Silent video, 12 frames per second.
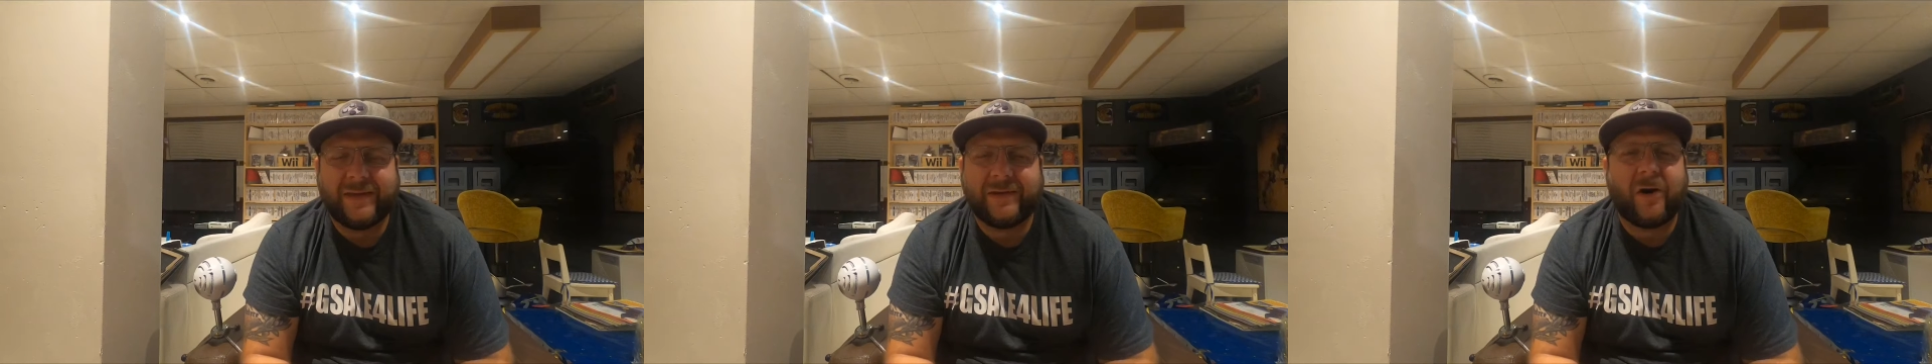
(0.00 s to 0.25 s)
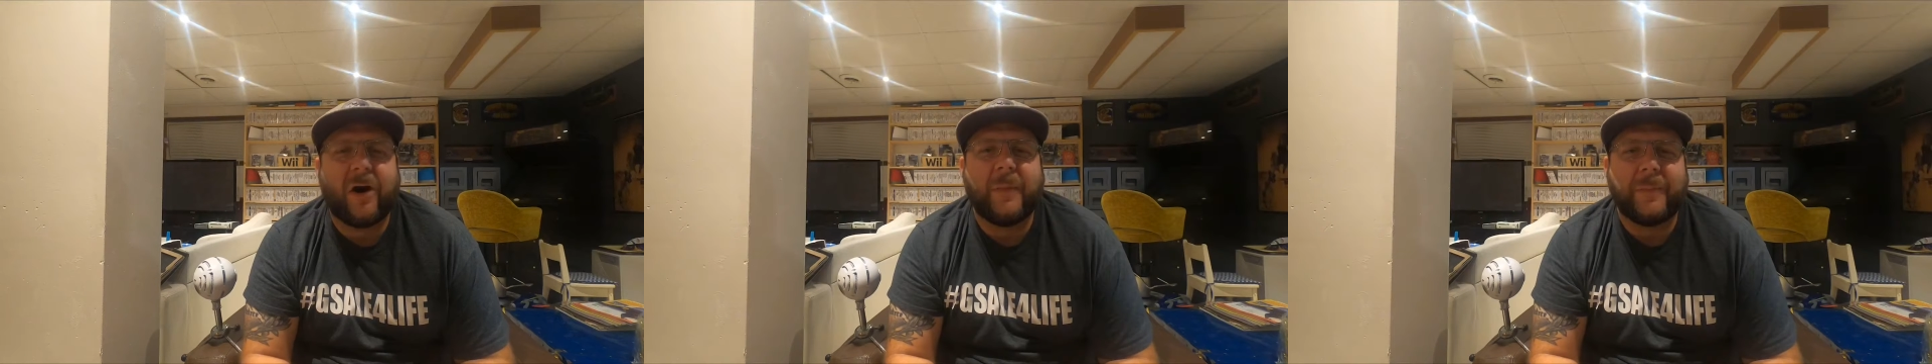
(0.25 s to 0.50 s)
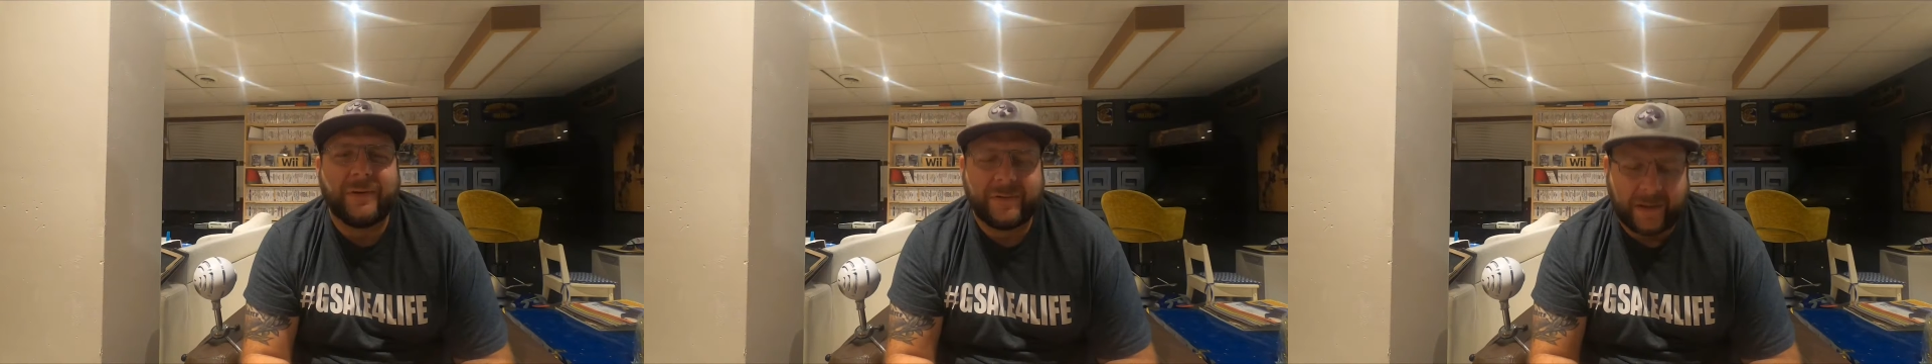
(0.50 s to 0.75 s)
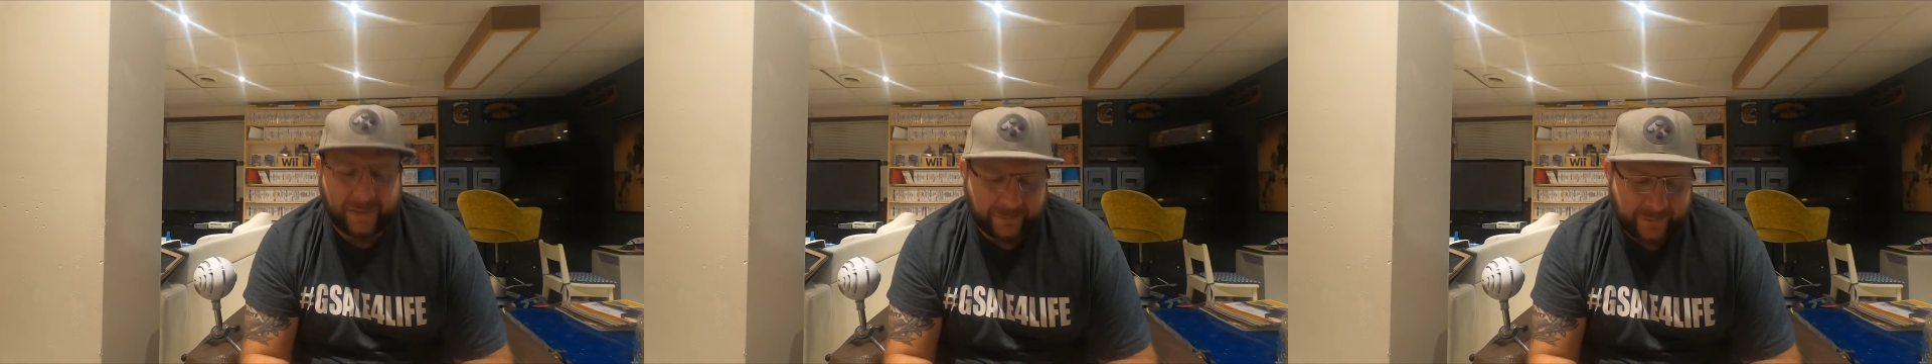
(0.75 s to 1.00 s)
common
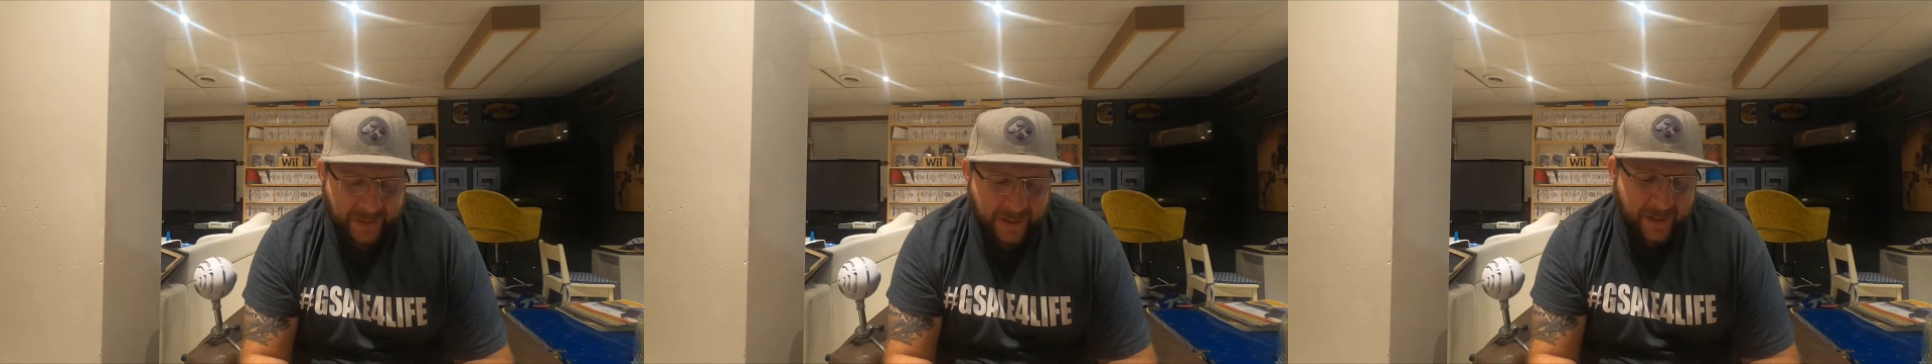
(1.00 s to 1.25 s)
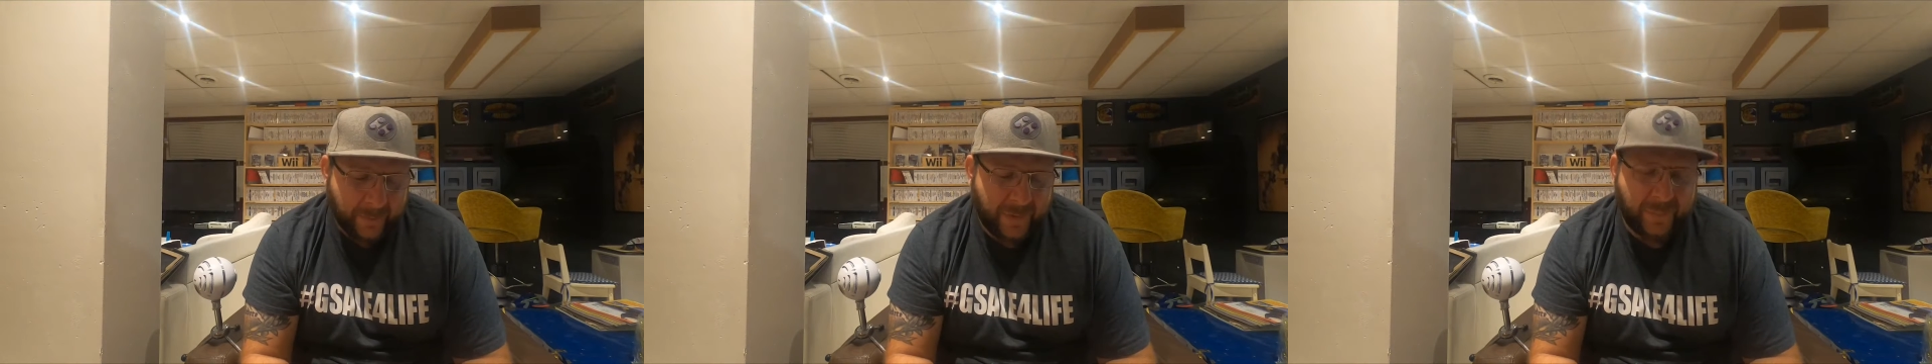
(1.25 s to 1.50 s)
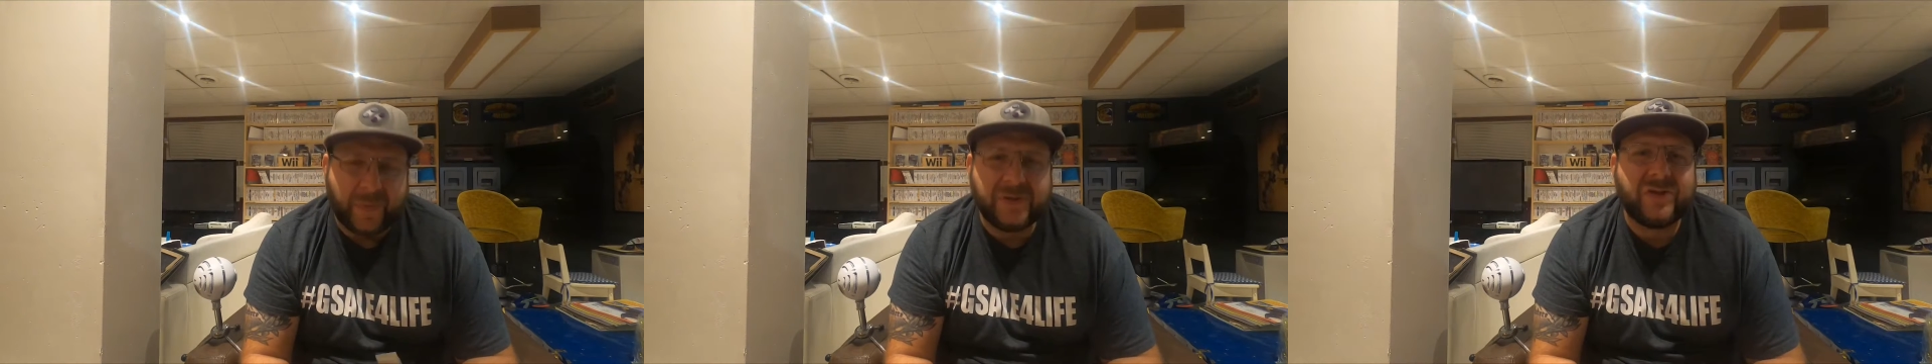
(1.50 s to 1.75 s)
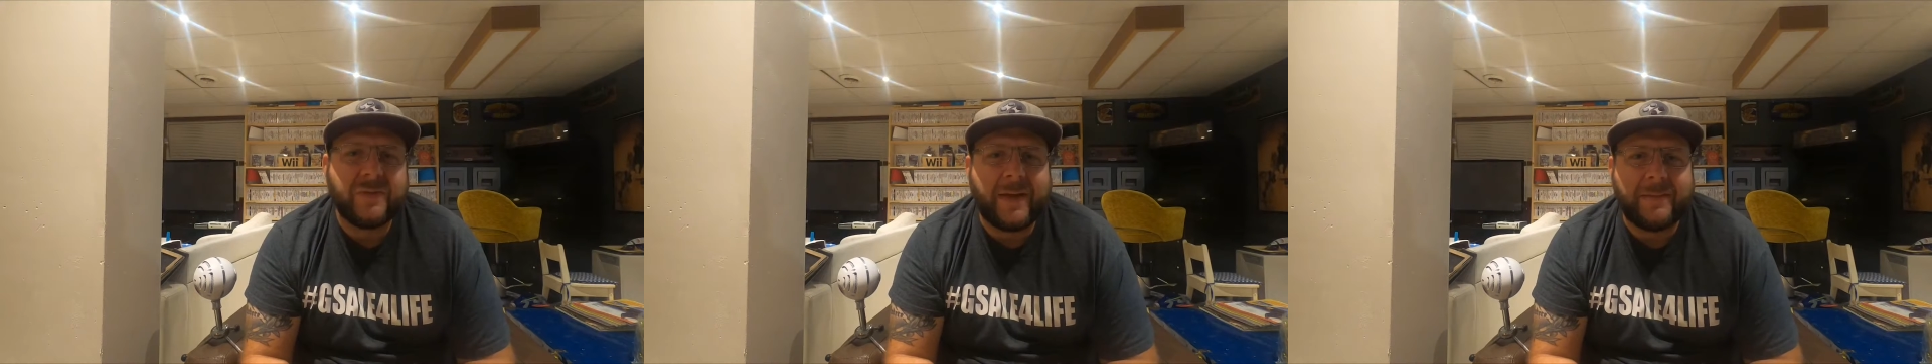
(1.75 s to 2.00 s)
titles. But a
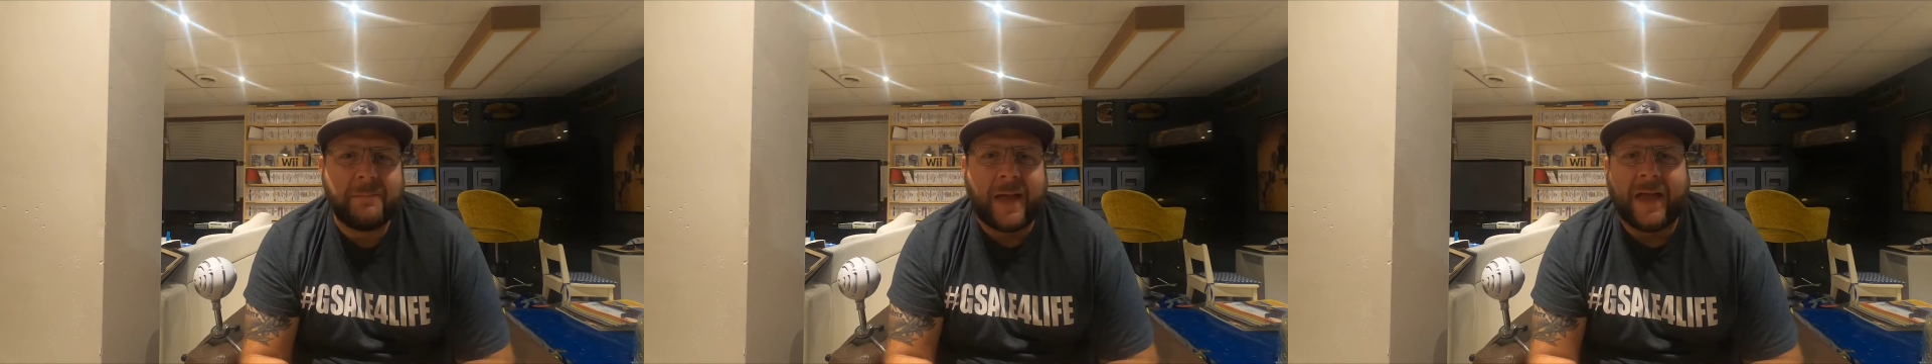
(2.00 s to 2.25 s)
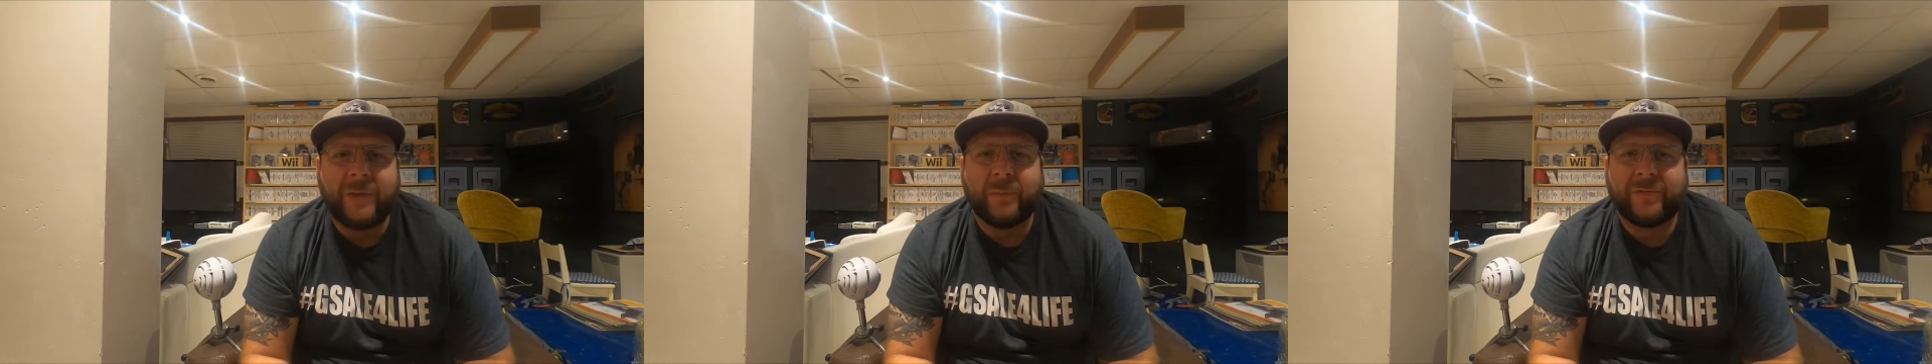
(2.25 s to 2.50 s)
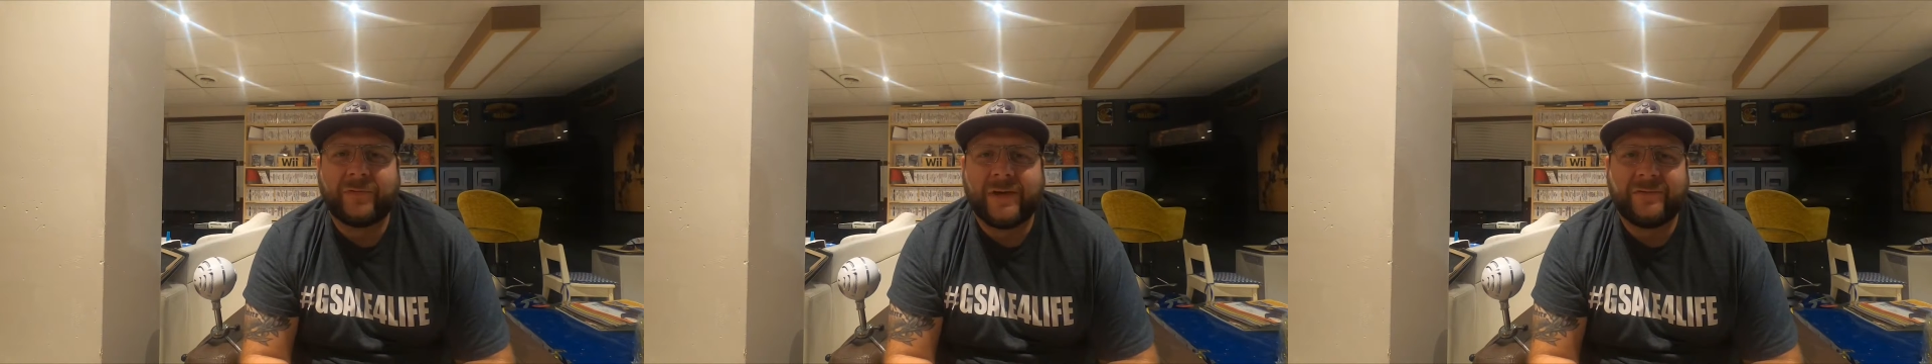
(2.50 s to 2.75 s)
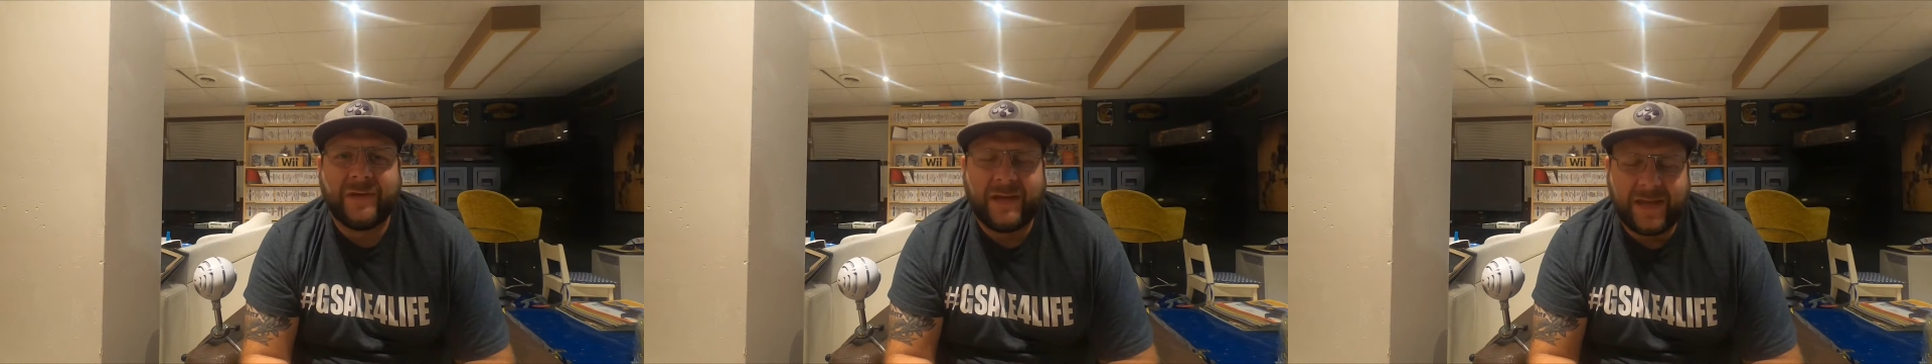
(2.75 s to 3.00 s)
bunch of them had manuals, and
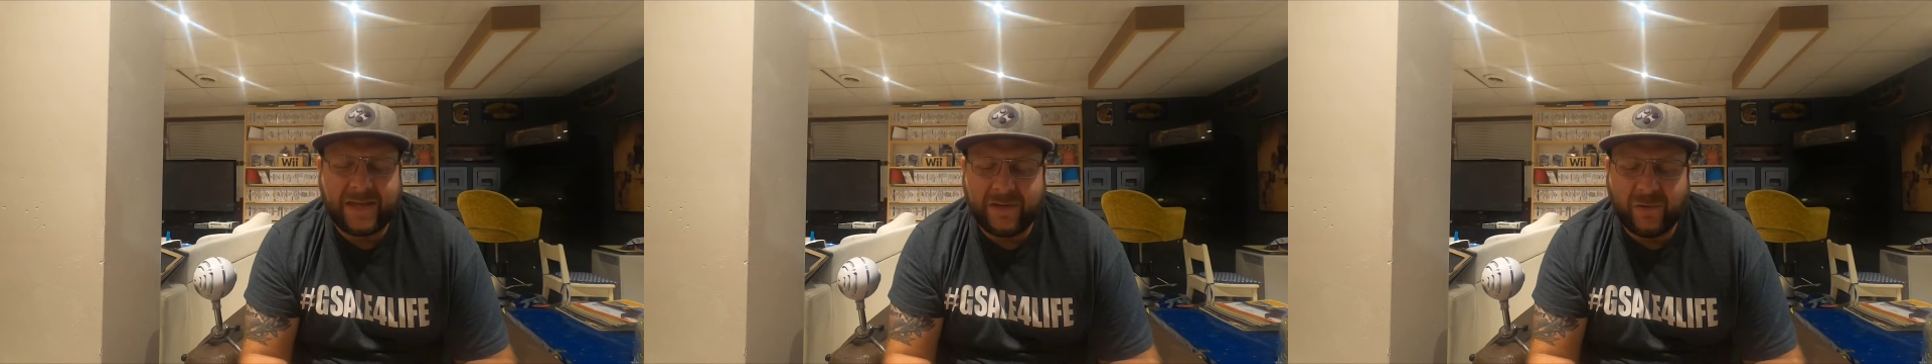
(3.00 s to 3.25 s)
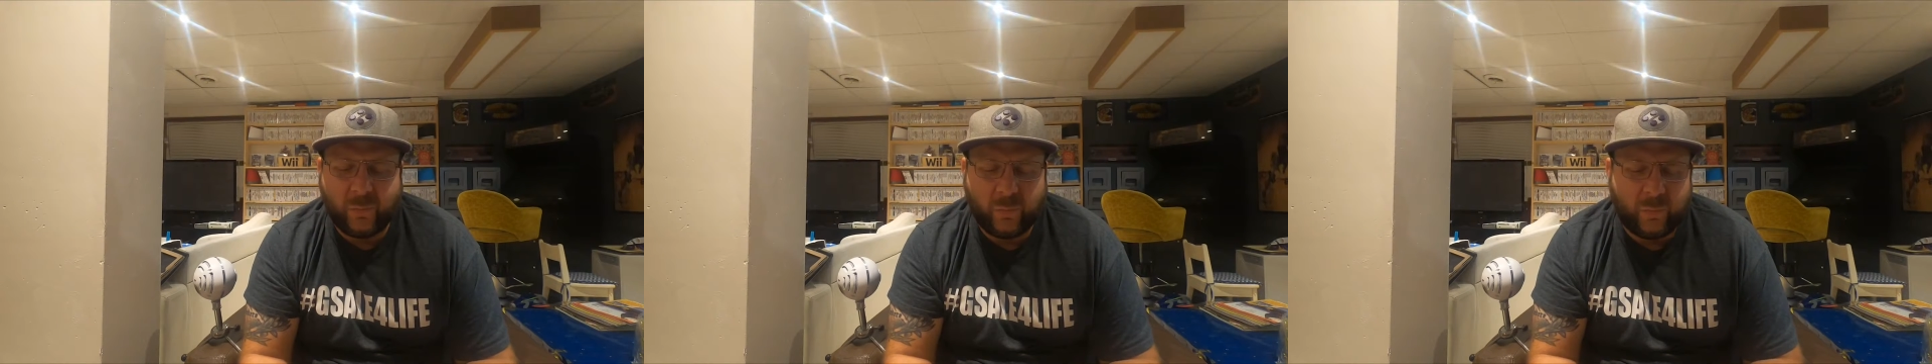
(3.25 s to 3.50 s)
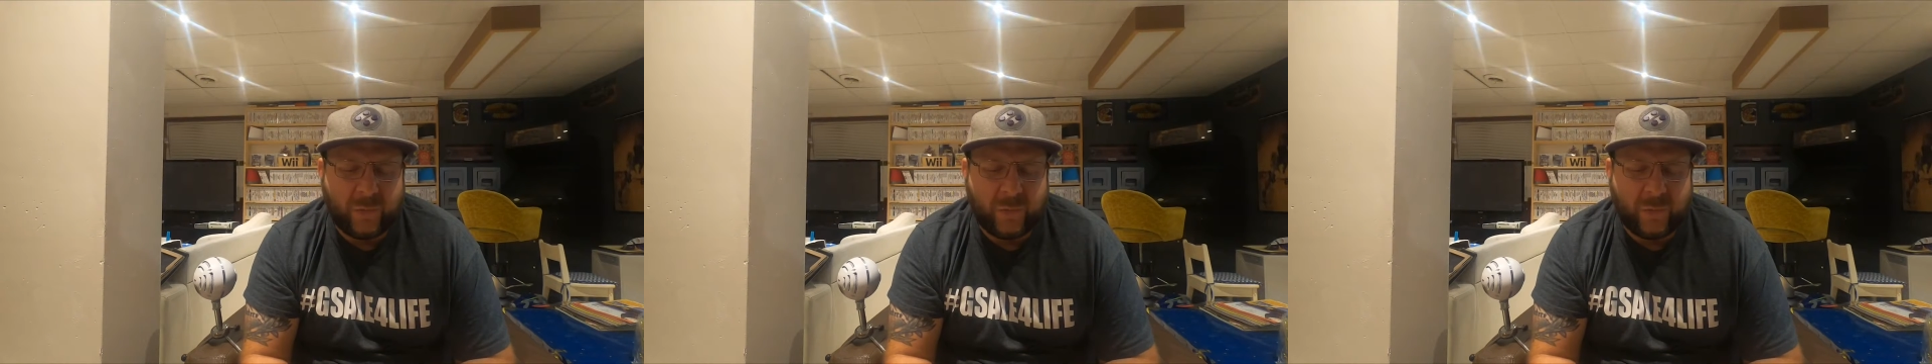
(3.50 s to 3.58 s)
I said, hey, you know,